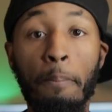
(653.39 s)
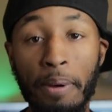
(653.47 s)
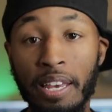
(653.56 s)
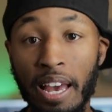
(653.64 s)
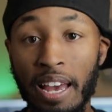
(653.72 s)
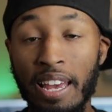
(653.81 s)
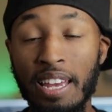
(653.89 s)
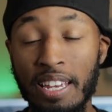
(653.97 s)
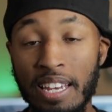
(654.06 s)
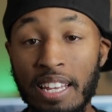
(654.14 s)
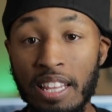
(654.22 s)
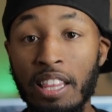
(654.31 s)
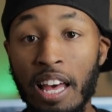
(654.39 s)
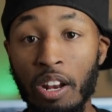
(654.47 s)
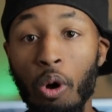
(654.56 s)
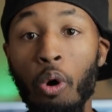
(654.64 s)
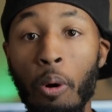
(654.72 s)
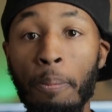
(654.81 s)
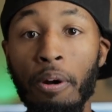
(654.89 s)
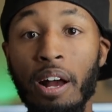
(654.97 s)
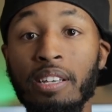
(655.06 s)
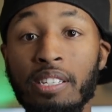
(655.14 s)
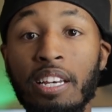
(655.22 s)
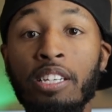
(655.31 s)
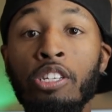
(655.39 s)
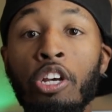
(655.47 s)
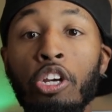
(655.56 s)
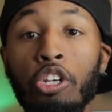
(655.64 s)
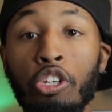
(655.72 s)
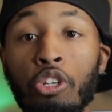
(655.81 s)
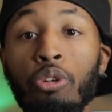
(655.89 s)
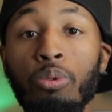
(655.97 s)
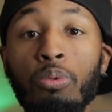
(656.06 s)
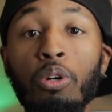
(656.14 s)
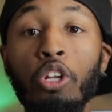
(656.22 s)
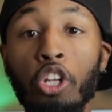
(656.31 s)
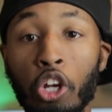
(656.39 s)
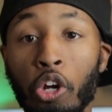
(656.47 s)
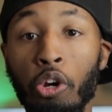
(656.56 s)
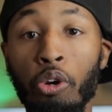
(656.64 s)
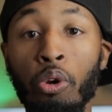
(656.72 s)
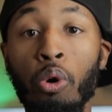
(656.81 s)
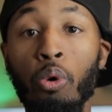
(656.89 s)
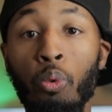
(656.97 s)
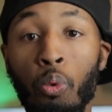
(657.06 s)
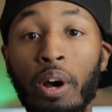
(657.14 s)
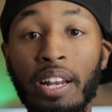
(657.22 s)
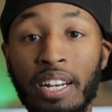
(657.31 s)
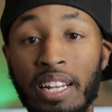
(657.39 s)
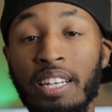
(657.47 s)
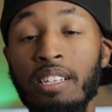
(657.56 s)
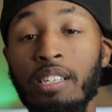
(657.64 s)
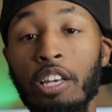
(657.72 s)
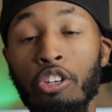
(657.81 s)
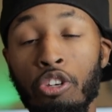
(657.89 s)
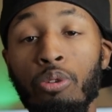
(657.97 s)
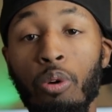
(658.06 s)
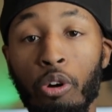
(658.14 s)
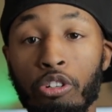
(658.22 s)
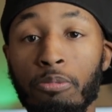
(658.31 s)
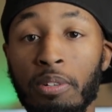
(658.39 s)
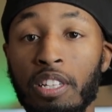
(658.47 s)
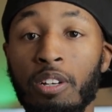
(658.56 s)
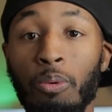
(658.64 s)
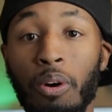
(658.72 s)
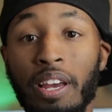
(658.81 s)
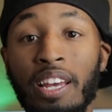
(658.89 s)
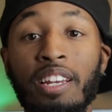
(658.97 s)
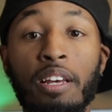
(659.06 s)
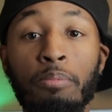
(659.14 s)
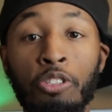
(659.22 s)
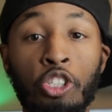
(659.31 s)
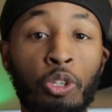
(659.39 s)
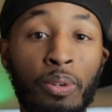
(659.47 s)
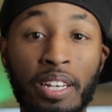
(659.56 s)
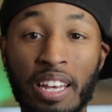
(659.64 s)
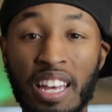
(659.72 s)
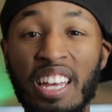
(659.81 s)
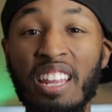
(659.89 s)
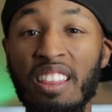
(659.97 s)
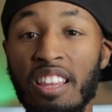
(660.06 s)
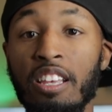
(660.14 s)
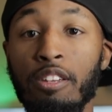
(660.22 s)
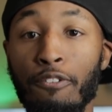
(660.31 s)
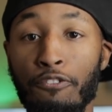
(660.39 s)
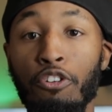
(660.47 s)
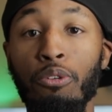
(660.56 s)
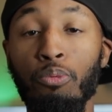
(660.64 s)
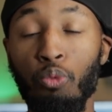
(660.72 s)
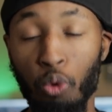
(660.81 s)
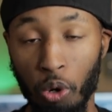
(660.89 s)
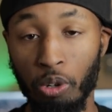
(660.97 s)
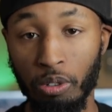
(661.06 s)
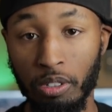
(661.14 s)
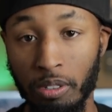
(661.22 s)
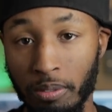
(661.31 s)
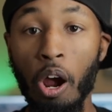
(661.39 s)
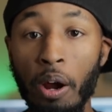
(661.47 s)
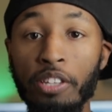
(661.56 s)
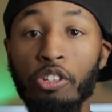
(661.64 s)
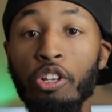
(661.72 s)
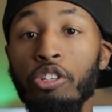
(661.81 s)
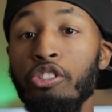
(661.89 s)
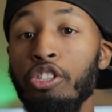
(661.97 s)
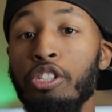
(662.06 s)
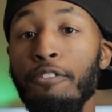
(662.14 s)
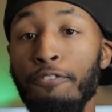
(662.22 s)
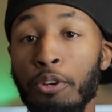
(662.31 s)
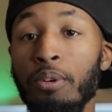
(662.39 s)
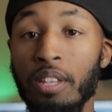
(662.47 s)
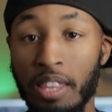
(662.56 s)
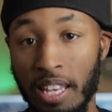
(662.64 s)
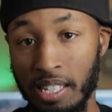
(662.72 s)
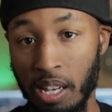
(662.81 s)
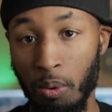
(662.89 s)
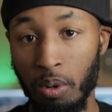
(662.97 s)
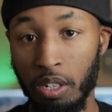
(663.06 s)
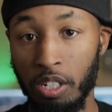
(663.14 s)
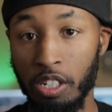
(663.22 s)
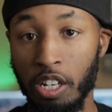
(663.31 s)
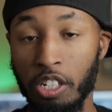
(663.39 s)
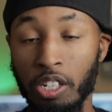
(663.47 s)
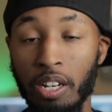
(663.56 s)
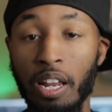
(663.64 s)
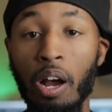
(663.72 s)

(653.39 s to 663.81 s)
But yeah, in that whole process, you will learn what it is that you ultimately will end up doing in this film world. All right, so those are just a few of the things I wanted to touch on.